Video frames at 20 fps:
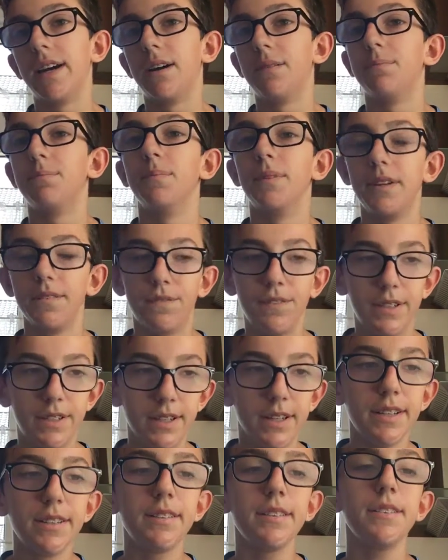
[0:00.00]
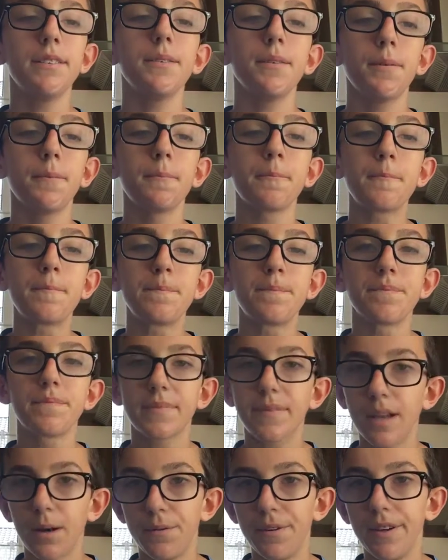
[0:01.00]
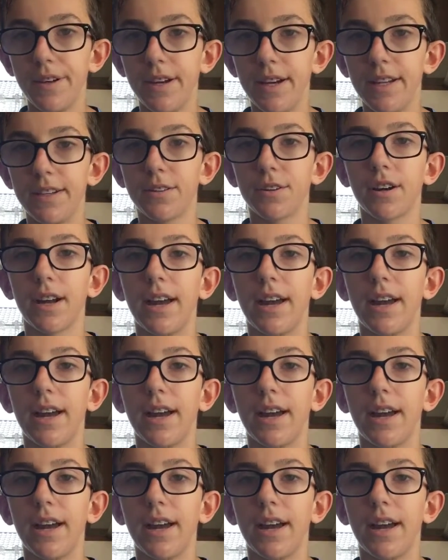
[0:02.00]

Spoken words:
might happen, but if it doesn't, it's